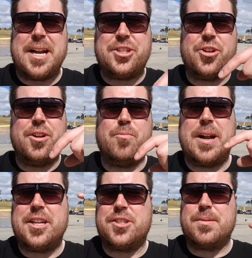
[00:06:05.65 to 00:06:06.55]
make sure
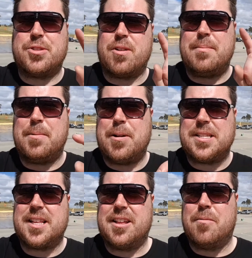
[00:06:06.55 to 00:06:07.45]
when you subscribe, you
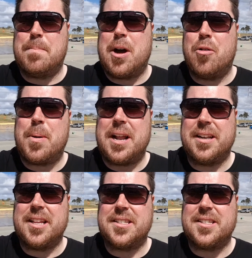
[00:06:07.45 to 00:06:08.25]
press the little bell button